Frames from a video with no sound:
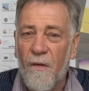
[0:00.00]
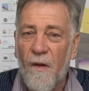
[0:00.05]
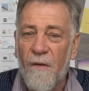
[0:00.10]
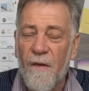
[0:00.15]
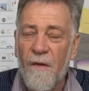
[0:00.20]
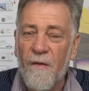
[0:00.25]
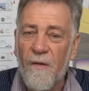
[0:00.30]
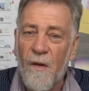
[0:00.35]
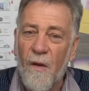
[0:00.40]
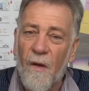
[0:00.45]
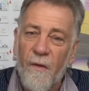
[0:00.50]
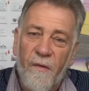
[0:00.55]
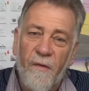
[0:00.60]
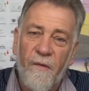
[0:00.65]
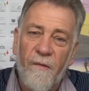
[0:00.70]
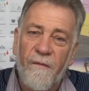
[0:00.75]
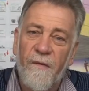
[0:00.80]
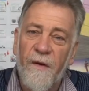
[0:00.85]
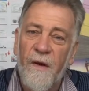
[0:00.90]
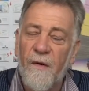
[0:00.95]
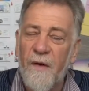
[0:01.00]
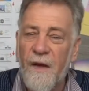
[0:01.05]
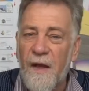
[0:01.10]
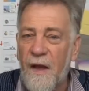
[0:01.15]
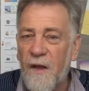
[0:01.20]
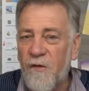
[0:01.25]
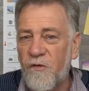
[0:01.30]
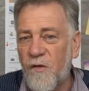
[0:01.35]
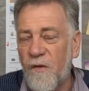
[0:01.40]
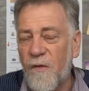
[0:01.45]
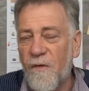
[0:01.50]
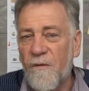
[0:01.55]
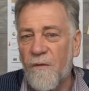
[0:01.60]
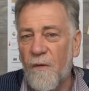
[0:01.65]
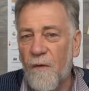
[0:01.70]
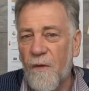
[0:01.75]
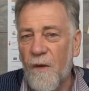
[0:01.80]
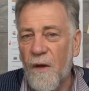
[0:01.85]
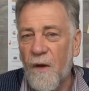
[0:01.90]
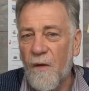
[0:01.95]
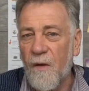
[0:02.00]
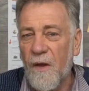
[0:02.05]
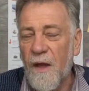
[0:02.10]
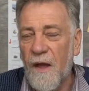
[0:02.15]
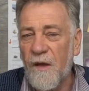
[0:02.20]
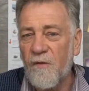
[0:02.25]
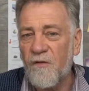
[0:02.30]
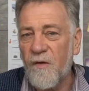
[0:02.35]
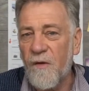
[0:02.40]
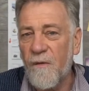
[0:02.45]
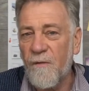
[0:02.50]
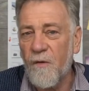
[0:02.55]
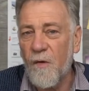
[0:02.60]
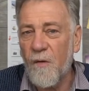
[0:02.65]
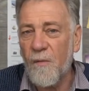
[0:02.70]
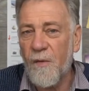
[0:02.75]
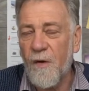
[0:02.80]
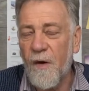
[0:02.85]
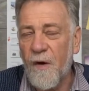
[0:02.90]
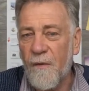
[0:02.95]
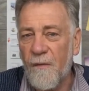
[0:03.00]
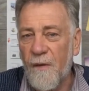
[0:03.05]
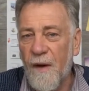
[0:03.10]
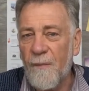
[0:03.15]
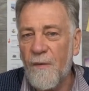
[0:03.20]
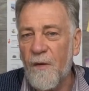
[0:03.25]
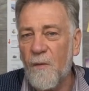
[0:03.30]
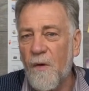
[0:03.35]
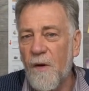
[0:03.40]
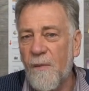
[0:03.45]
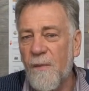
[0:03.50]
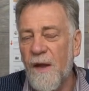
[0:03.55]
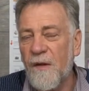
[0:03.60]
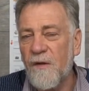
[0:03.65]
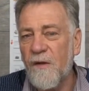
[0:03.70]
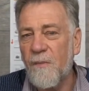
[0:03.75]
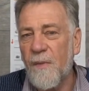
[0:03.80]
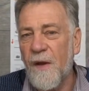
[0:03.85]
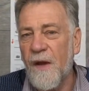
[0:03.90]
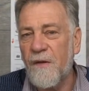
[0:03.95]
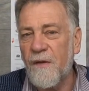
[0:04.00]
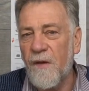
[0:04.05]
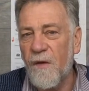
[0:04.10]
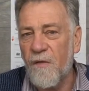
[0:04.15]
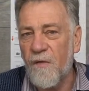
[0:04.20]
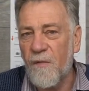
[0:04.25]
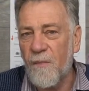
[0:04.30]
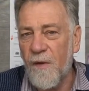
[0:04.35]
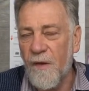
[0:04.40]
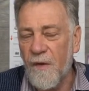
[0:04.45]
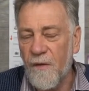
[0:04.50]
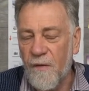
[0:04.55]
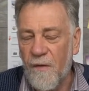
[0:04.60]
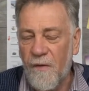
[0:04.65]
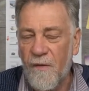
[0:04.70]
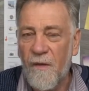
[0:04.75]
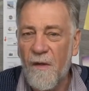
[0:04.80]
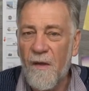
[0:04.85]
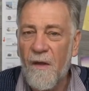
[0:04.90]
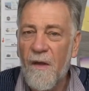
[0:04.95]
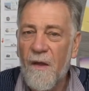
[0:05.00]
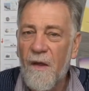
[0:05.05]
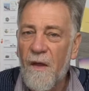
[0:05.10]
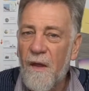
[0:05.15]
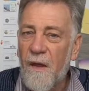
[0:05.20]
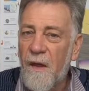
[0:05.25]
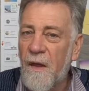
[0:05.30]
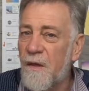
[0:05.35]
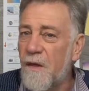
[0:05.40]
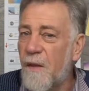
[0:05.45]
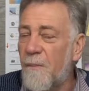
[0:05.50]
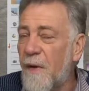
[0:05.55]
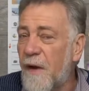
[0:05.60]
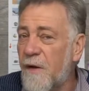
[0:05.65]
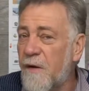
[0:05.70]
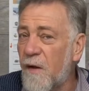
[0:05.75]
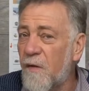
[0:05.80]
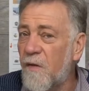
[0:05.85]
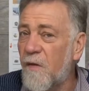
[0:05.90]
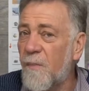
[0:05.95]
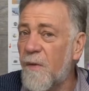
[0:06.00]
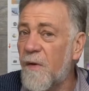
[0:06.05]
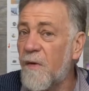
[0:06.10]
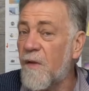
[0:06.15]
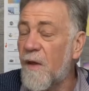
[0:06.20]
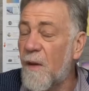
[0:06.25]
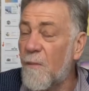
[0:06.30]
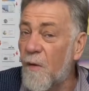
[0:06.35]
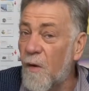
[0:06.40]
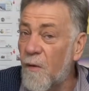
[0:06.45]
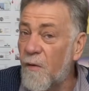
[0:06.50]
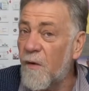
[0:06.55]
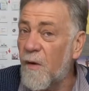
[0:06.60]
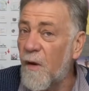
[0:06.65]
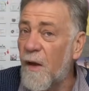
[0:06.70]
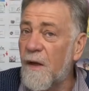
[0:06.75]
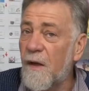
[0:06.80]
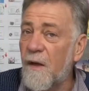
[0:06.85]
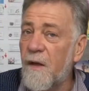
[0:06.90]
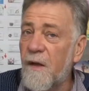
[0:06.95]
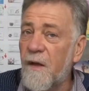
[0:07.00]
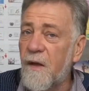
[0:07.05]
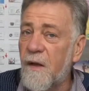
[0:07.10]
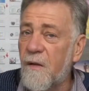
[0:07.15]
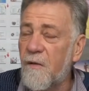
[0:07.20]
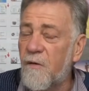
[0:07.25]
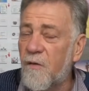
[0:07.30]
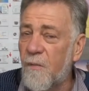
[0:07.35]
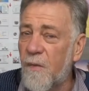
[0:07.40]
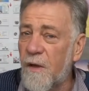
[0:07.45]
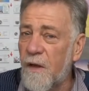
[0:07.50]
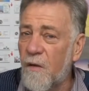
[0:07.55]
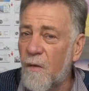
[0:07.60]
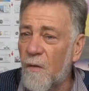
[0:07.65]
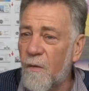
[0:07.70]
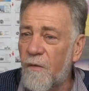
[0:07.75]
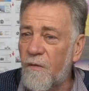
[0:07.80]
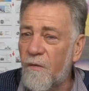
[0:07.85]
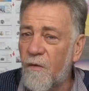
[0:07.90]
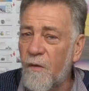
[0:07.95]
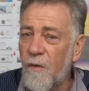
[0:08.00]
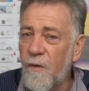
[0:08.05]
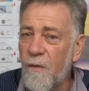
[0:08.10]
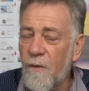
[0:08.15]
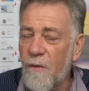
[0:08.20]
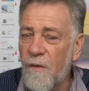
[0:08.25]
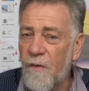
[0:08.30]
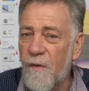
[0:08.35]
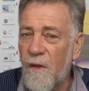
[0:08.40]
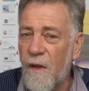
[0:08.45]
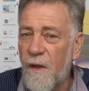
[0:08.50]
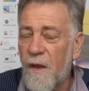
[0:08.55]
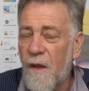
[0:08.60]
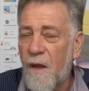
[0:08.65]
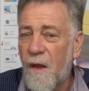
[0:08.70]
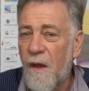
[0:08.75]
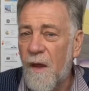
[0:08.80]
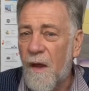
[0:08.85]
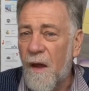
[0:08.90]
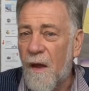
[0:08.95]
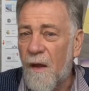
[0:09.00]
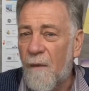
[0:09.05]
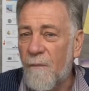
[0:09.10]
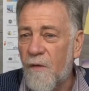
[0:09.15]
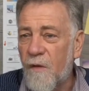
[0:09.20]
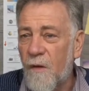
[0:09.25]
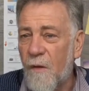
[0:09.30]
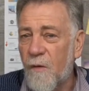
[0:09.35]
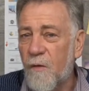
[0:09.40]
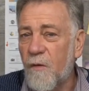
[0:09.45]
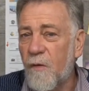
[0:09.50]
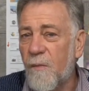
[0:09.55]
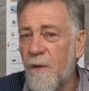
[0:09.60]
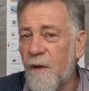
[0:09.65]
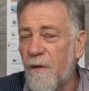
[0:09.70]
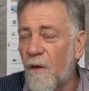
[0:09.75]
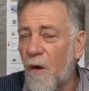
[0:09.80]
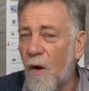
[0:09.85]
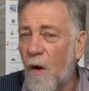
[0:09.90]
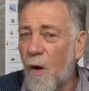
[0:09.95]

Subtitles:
So there's lots of variations for the location of your program. And what about the participants? The participants are most likely to be your students. So it could be the